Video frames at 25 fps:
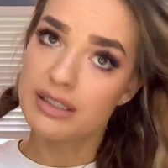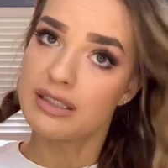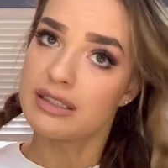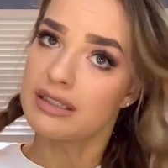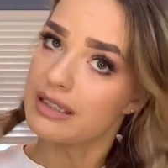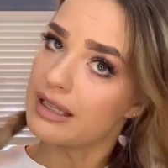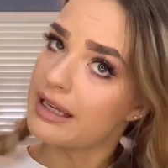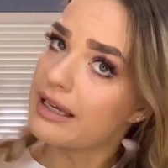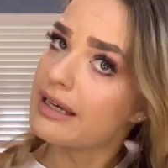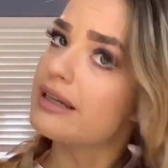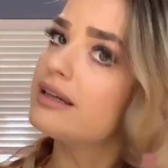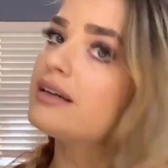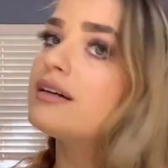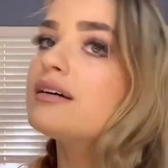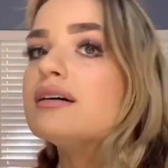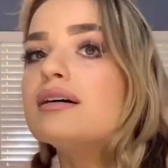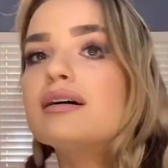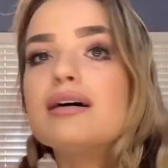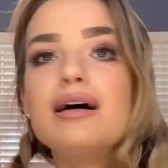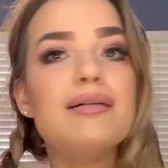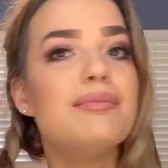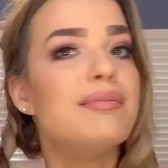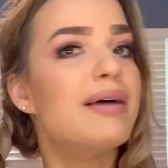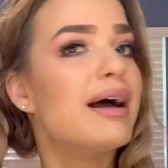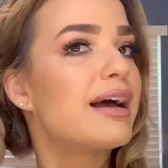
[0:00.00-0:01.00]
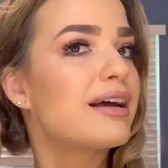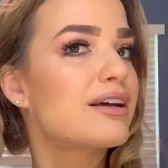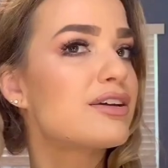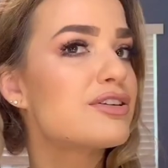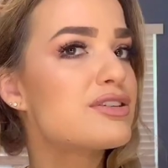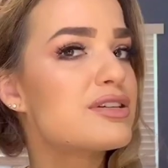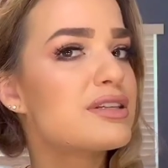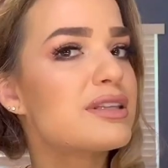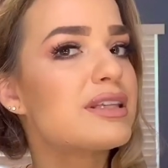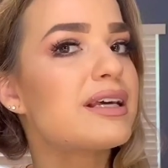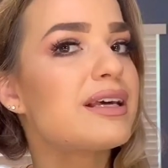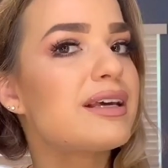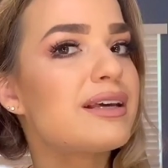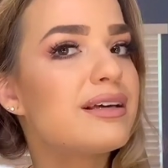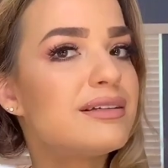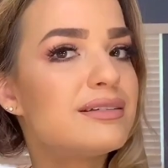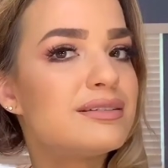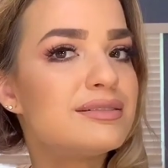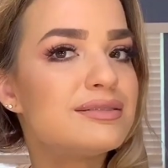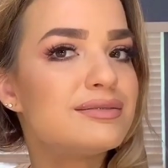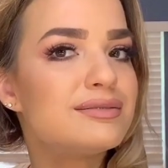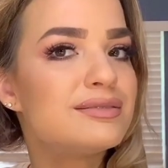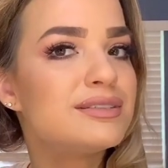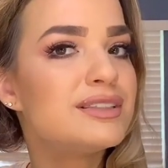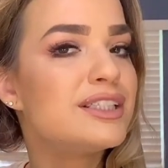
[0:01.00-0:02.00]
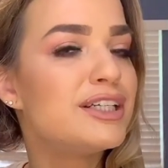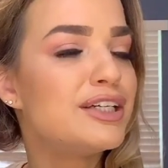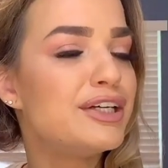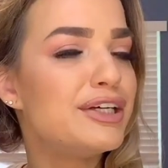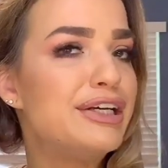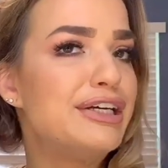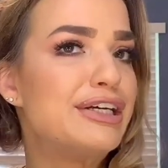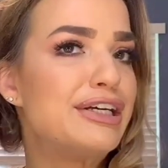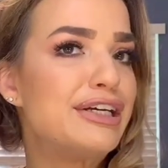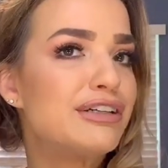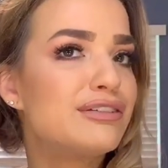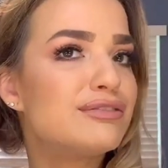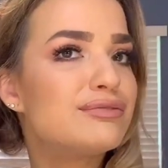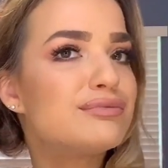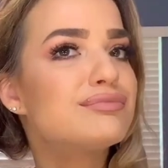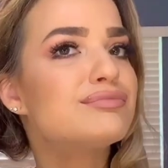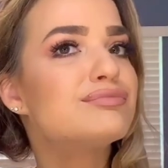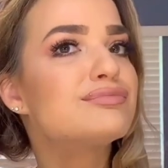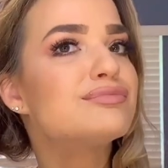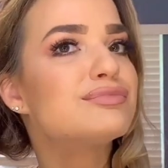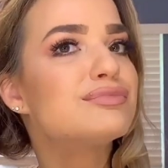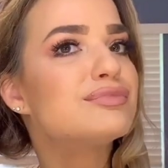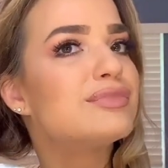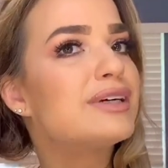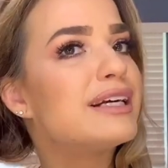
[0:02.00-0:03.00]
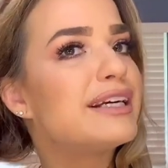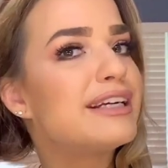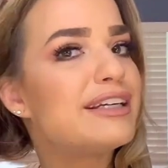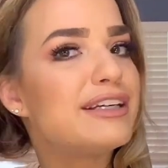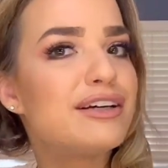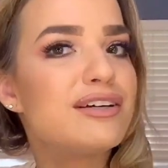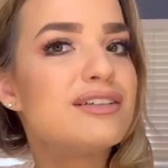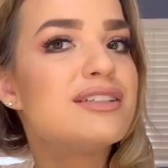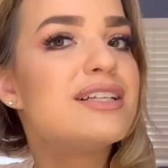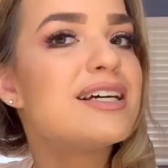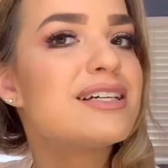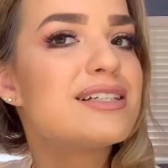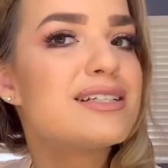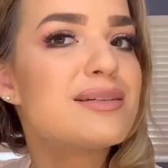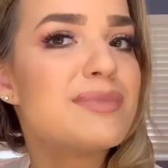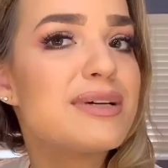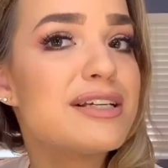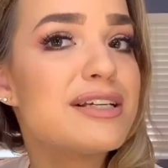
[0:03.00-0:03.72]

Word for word: like I'm actually, you know, ready to go take some